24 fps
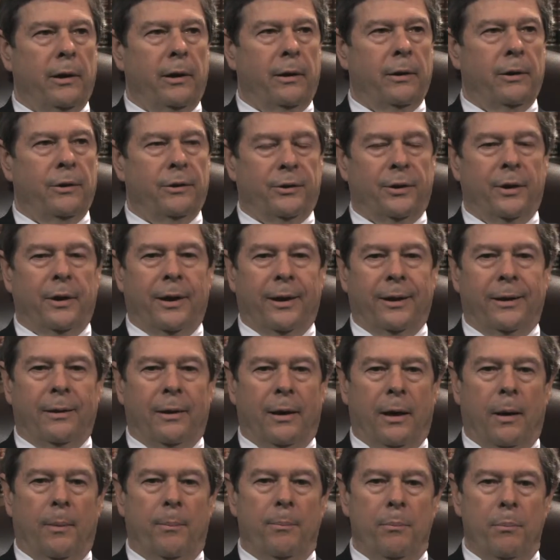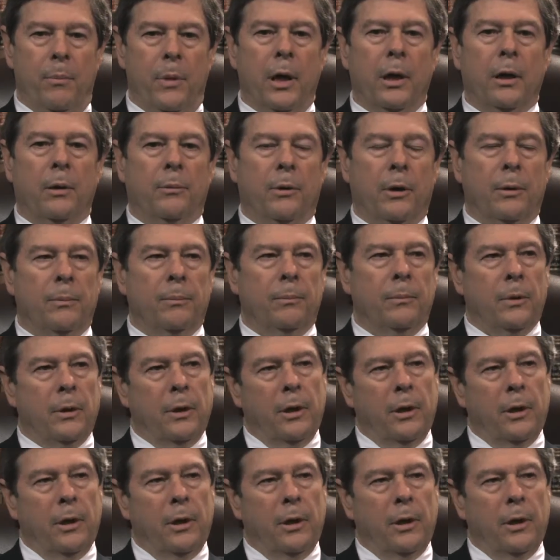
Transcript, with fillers: There's a minimum